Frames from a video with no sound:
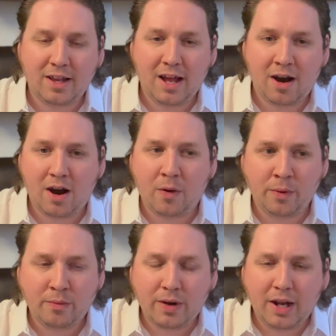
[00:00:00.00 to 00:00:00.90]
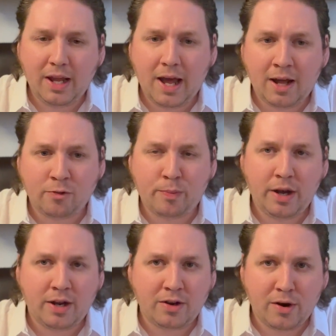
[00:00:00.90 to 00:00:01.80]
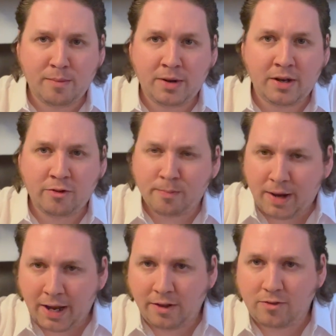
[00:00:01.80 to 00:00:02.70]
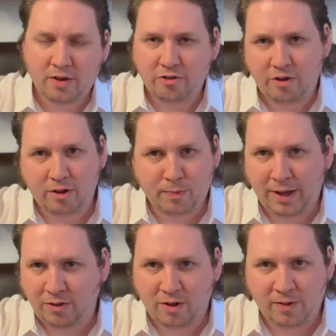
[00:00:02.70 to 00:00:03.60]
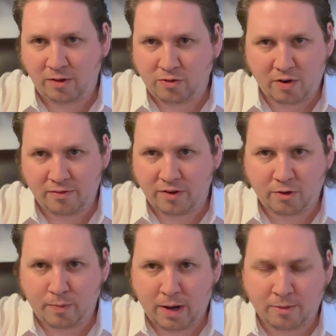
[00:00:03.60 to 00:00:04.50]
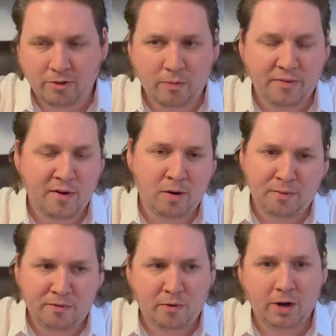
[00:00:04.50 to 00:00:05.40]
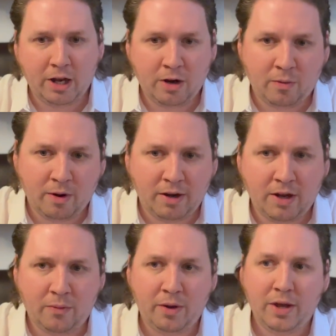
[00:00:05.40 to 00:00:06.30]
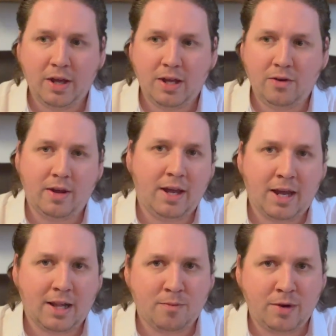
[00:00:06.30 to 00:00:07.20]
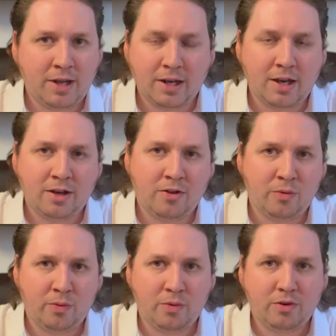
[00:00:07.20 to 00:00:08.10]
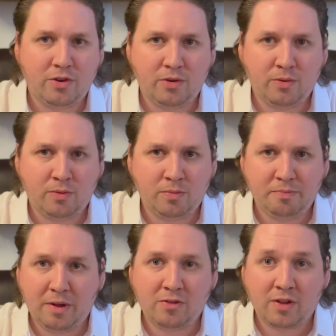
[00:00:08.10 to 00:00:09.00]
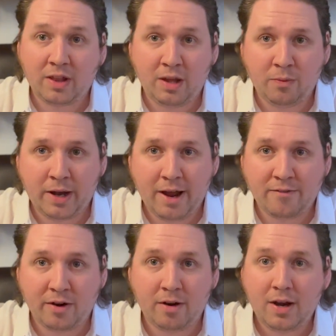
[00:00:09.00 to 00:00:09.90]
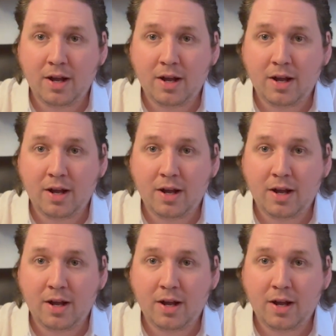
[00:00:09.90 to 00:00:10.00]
Are we really as predetermined as mice? So she explains all these sort of experiments that we've heard before, where you can get them addicted to basically whatever